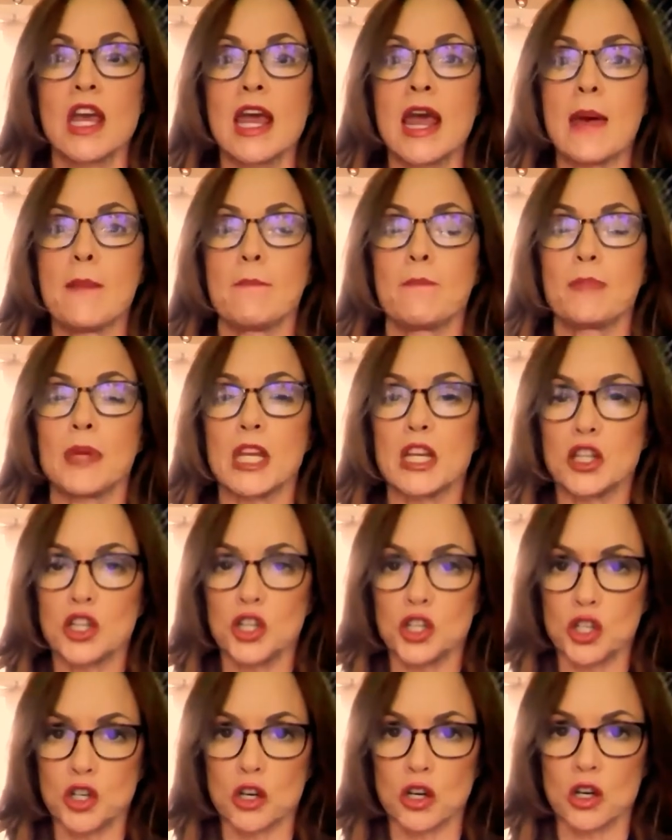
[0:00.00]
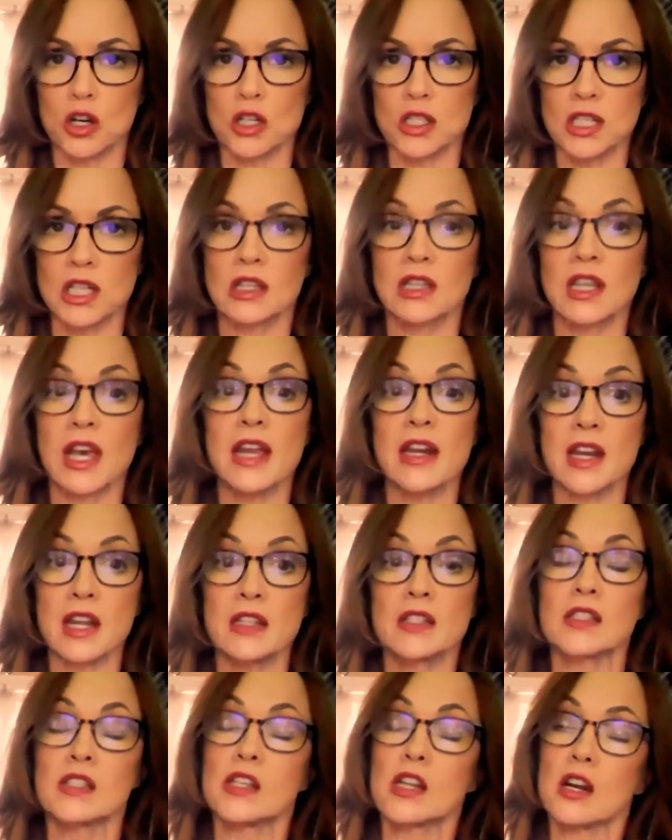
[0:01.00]
And be sure to let
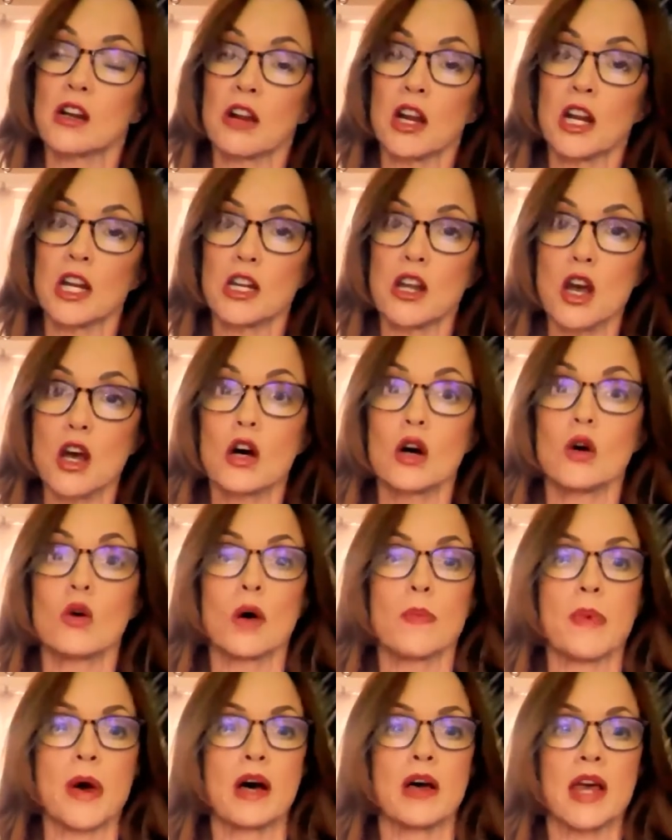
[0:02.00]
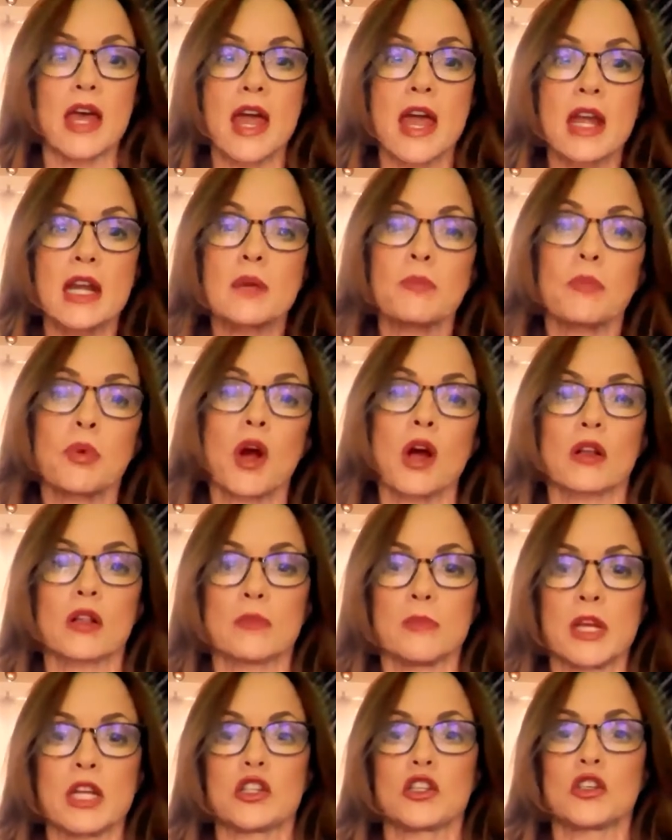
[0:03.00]
NCRA know about any
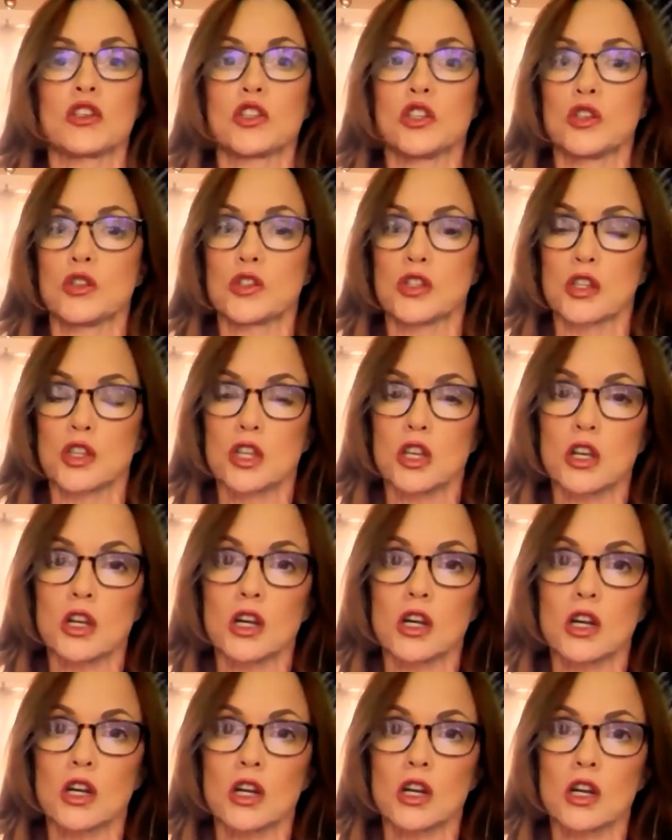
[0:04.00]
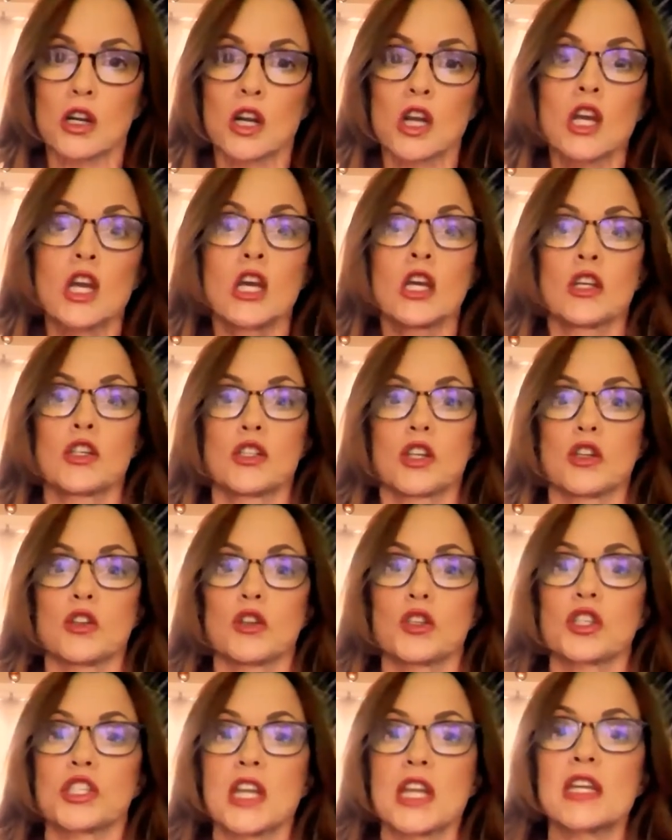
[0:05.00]
proclamations you secure so your
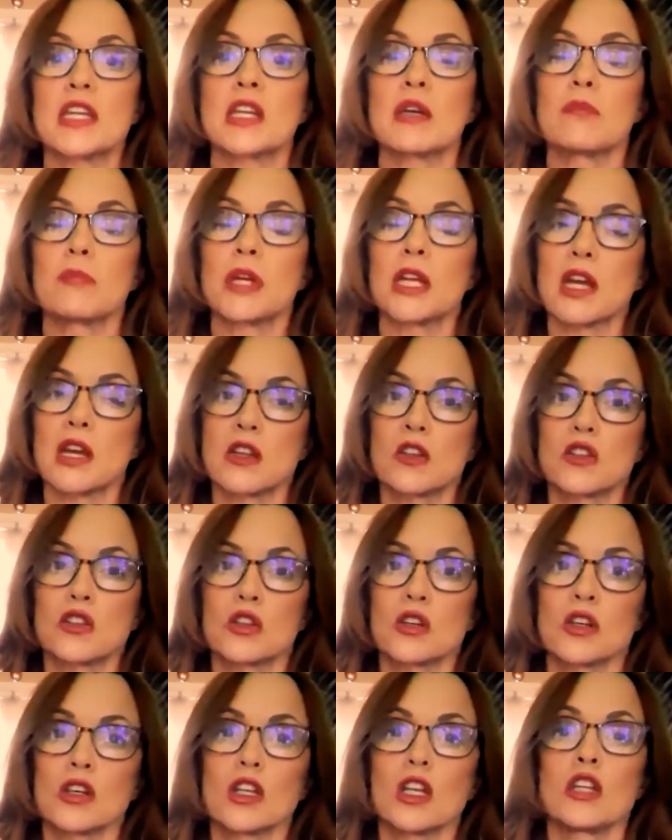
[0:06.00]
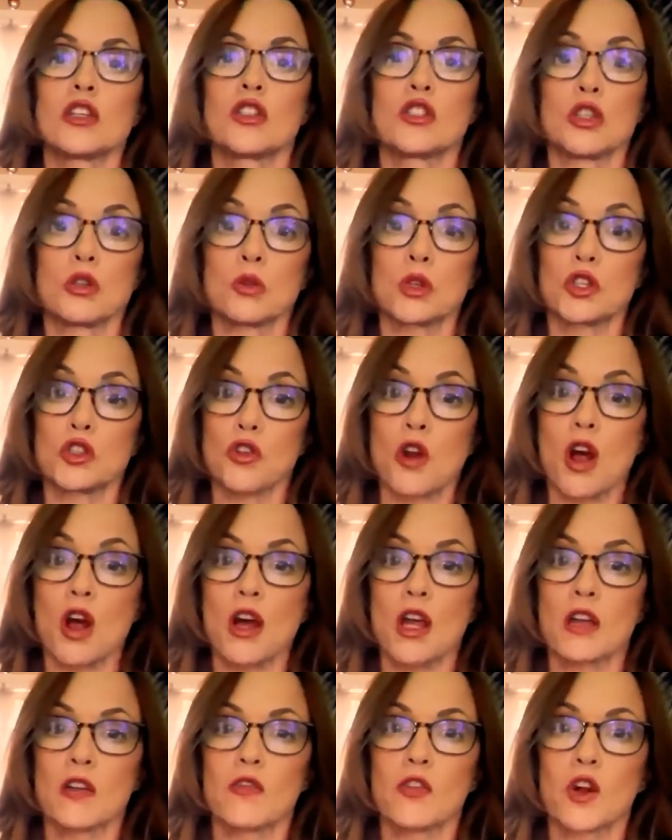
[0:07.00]
state can be entered into a
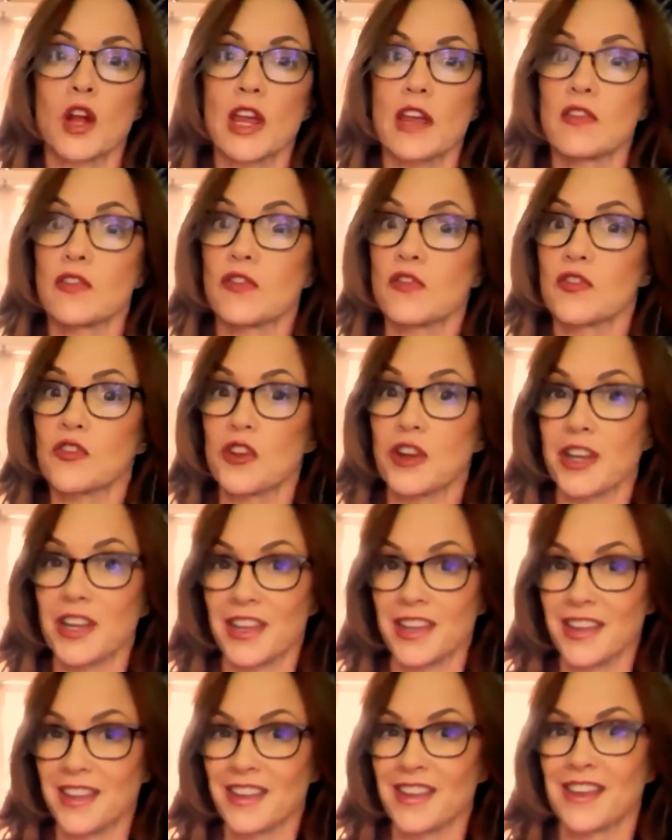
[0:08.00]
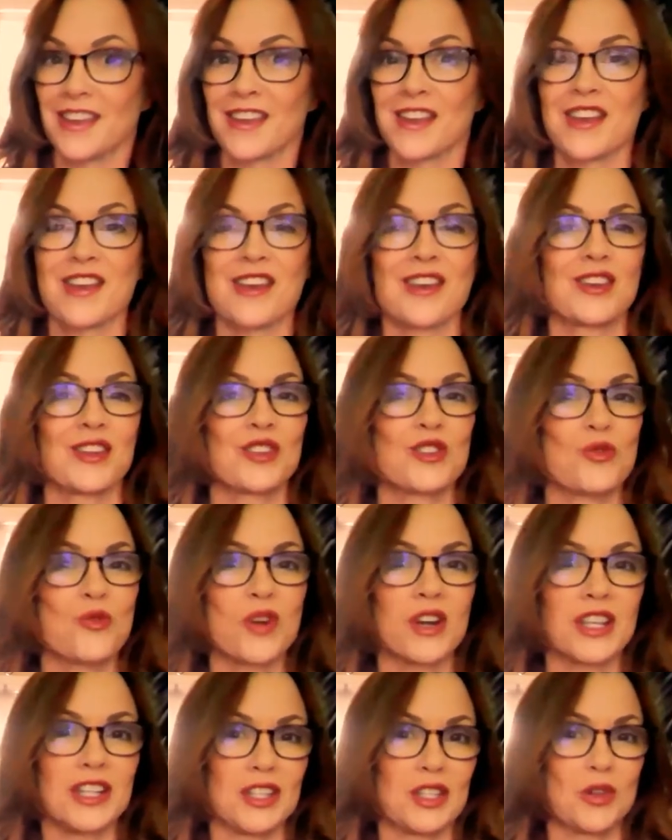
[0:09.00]
drawing for a free
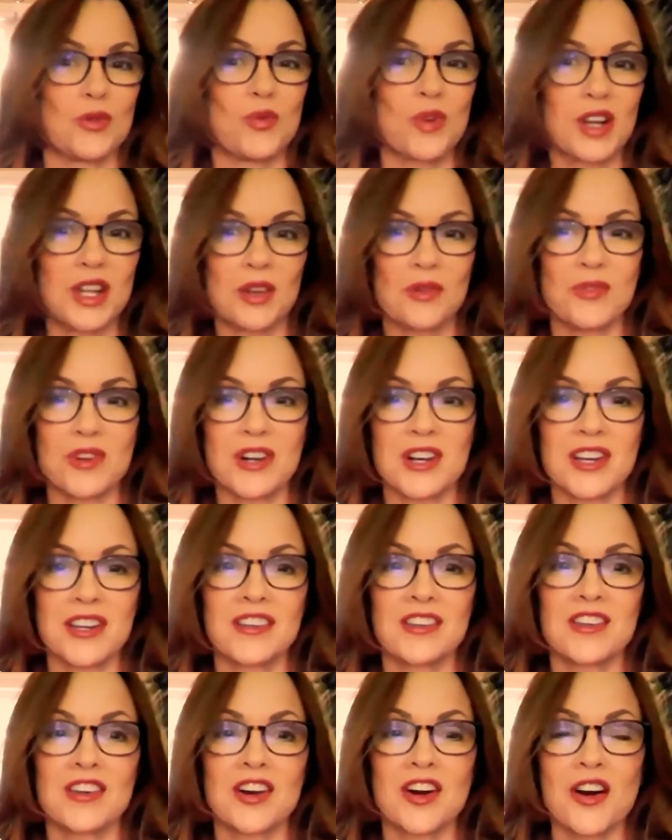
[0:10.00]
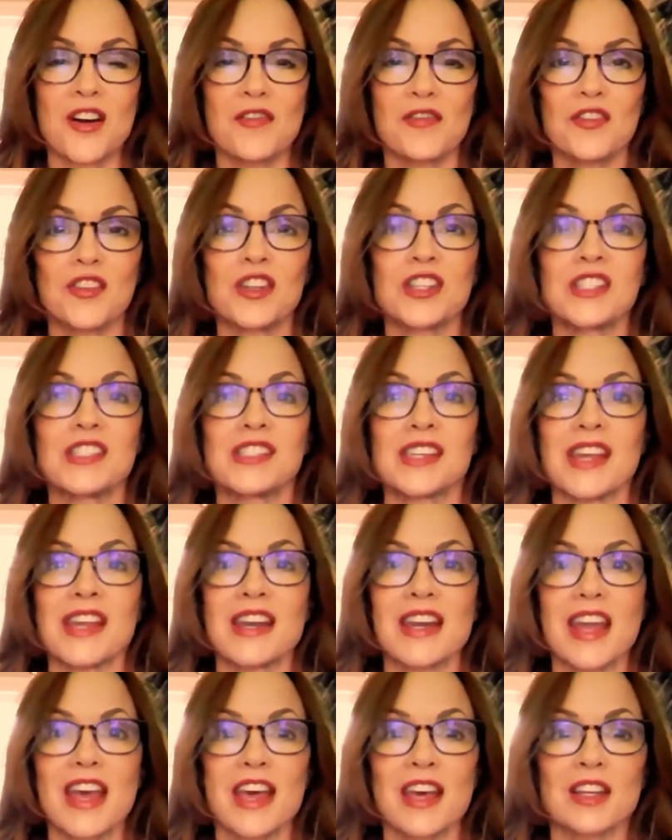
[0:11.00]
2021 conference and
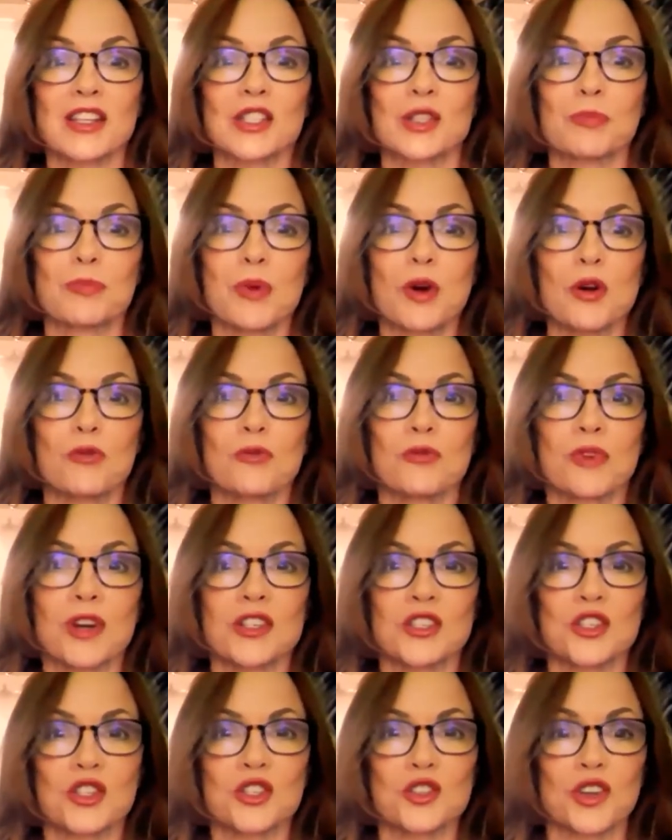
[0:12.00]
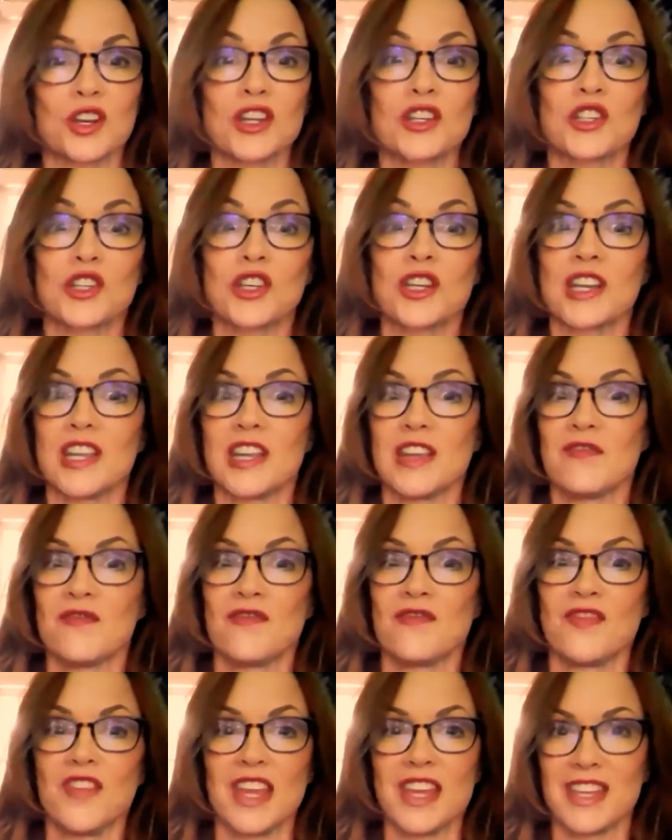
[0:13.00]
expo registration in
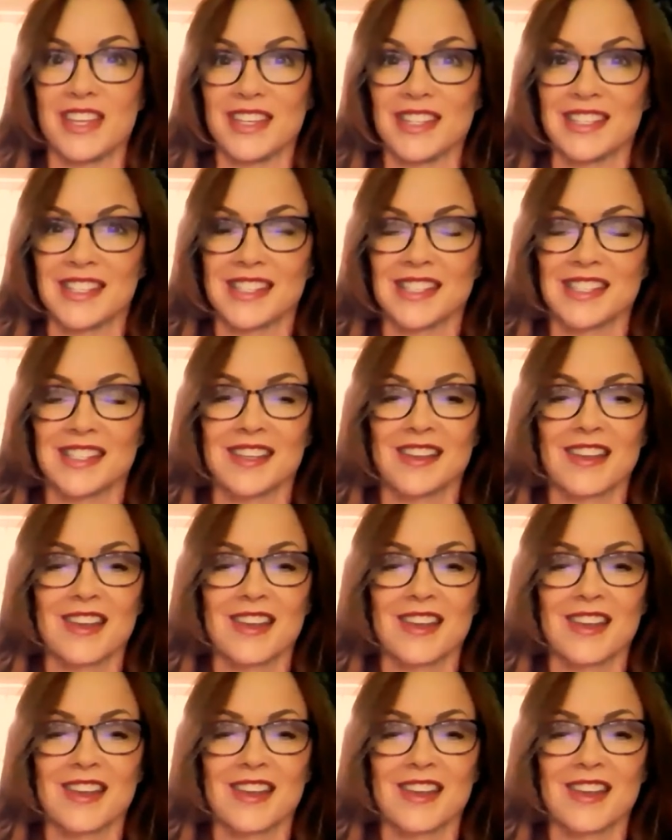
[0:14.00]
Vegas.